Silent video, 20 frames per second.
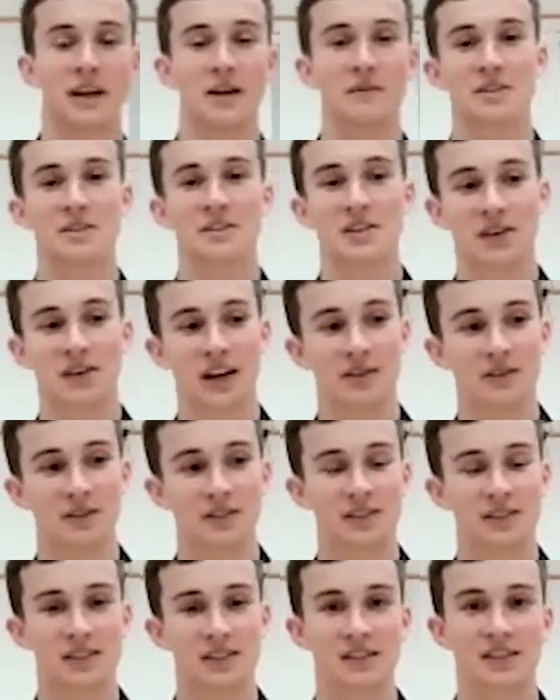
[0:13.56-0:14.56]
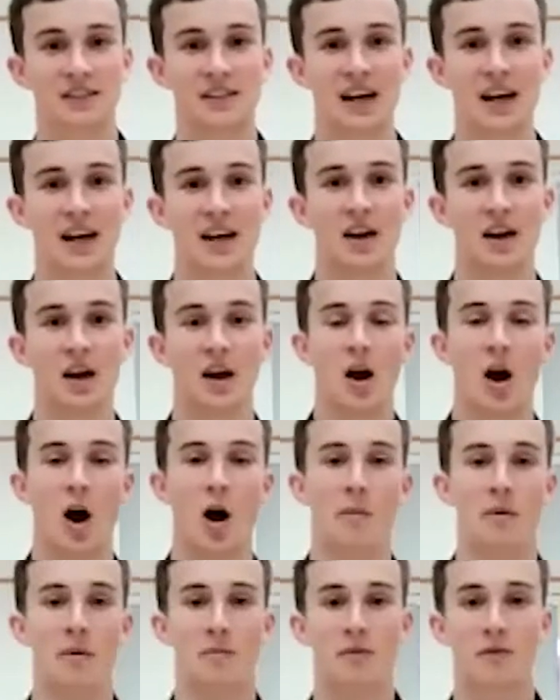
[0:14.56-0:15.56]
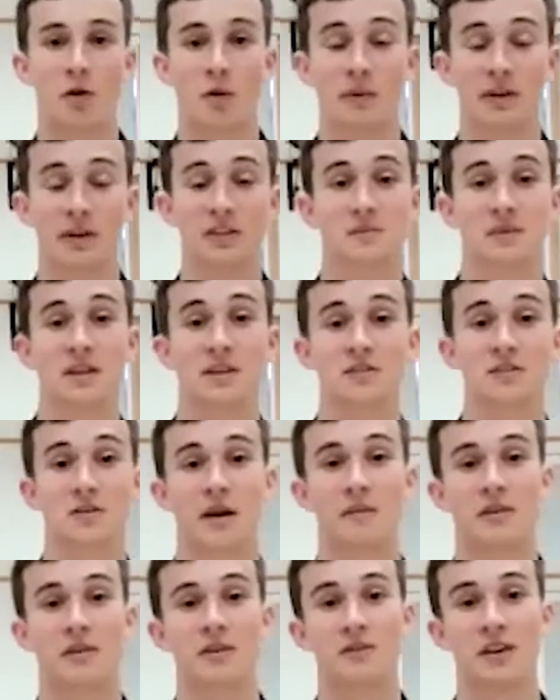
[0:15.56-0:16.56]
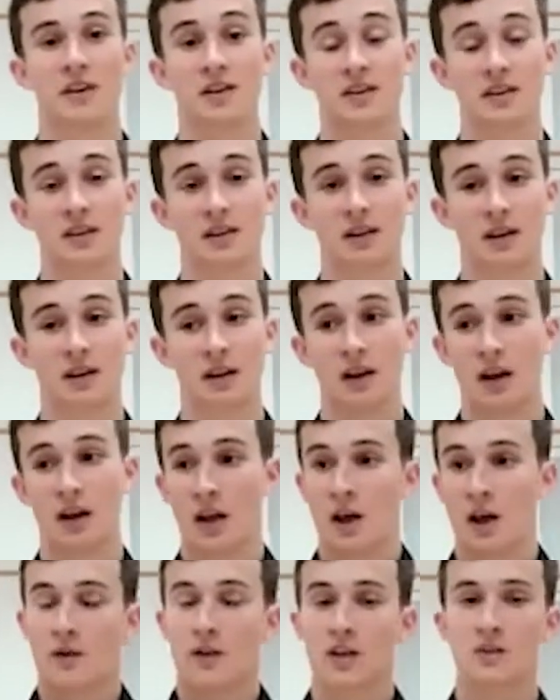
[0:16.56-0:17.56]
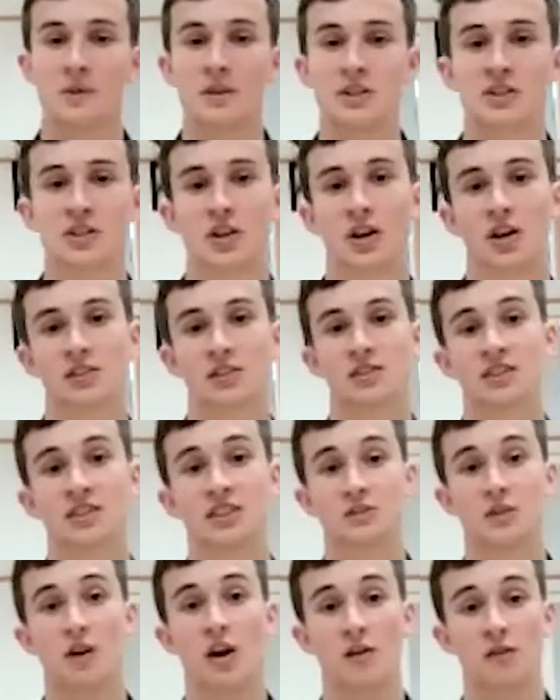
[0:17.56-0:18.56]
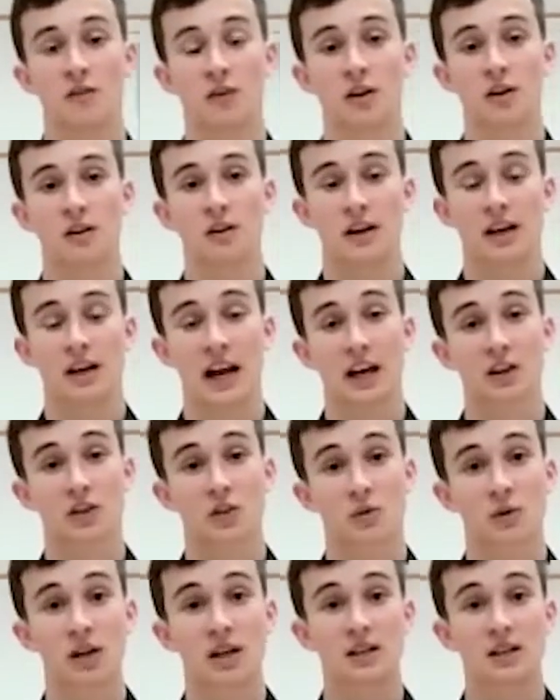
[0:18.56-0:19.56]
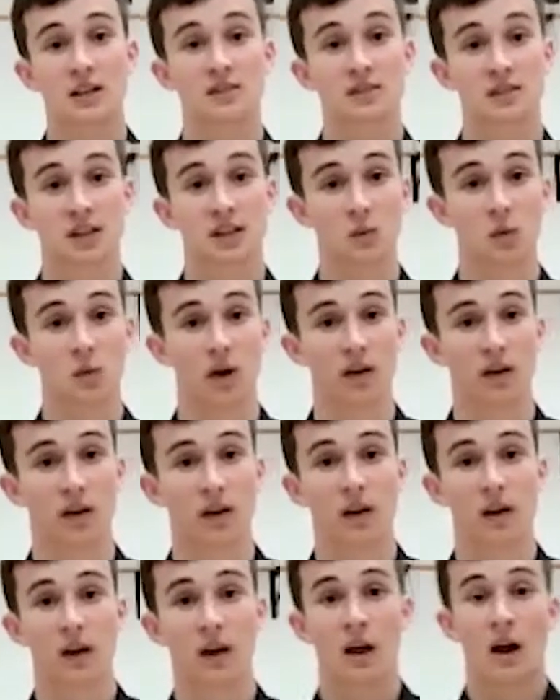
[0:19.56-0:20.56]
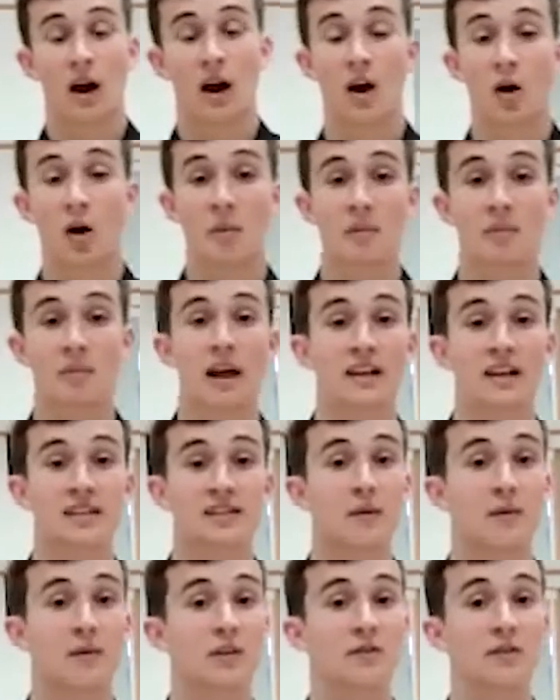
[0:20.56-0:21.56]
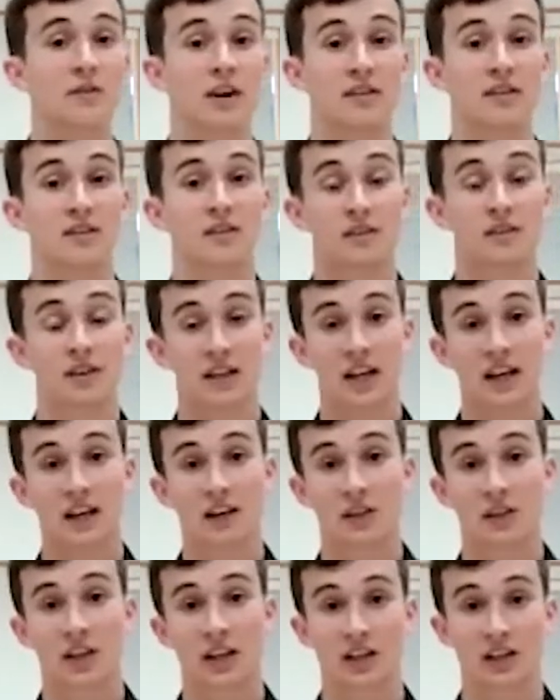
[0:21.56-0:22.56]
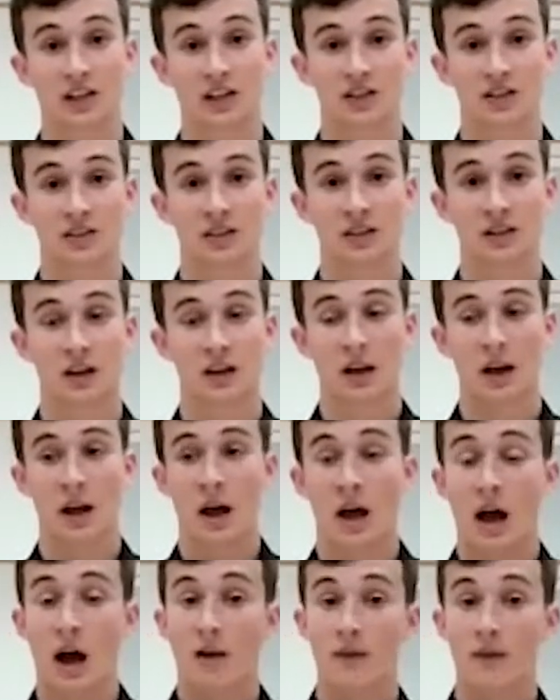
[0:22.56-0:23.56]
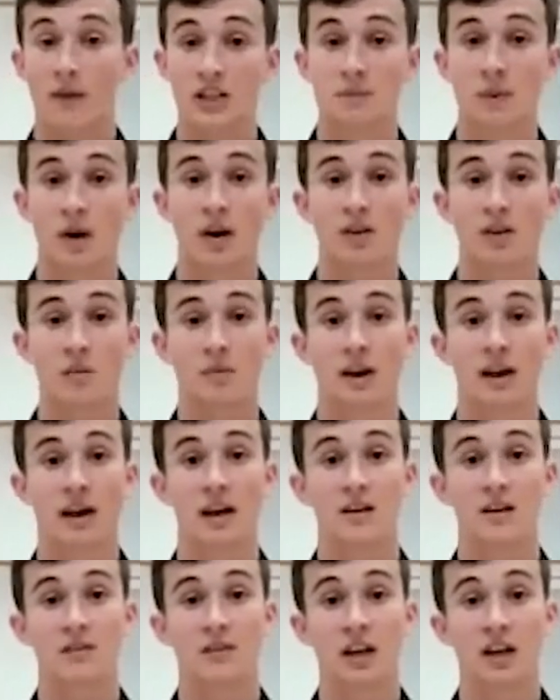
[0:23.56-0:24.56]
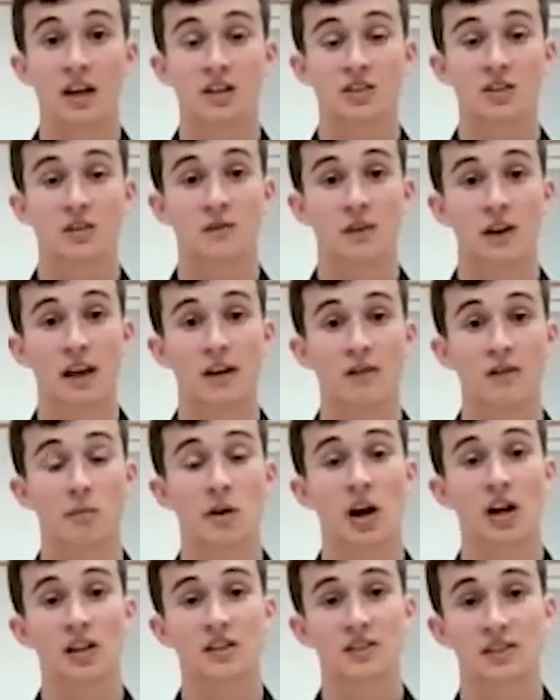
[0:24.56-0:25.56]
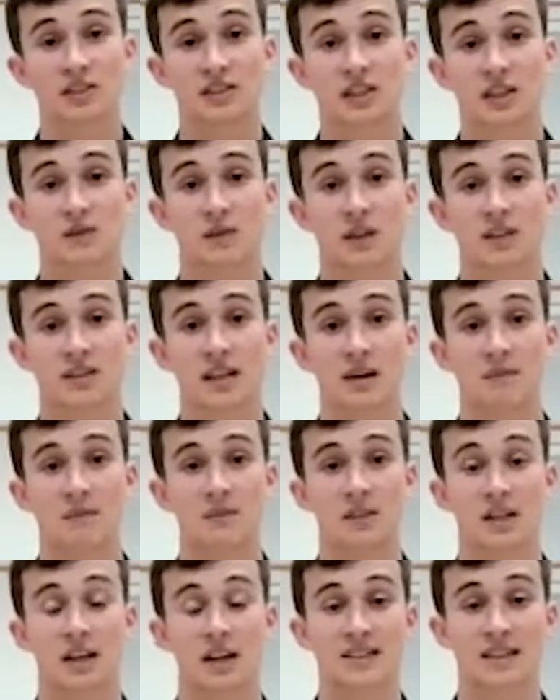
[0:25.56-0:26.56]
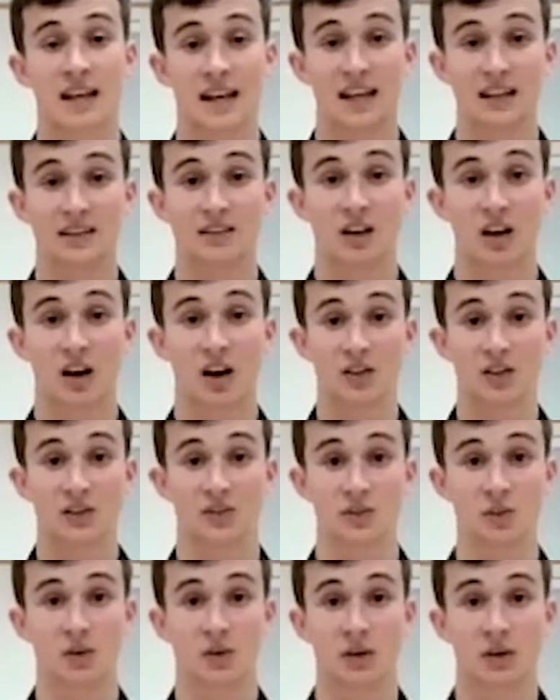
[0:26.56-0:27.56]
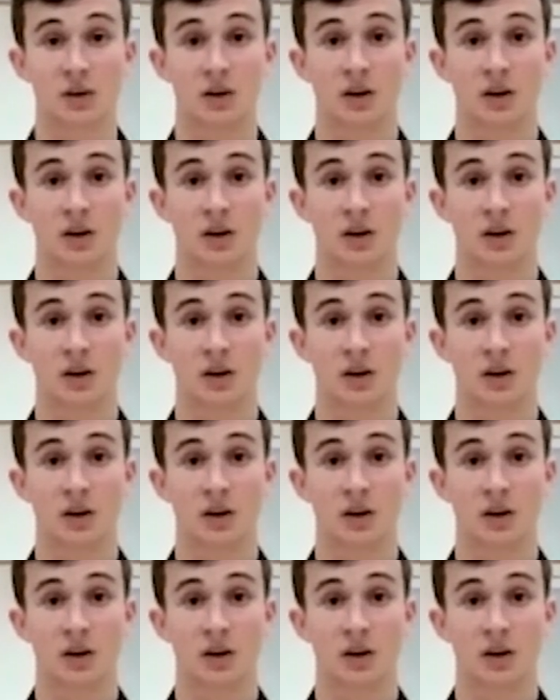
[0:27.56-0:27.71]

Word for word: name is Theon Evans, today I'll be performing a speech from Henry V. This speech occurs in the siege of Harfleur in Act 3, Scene 1, and I'll be playing as Henry V, the King of the English. At this part of the play, the English are fleeing from an unsuccessful attempt at taking the castle,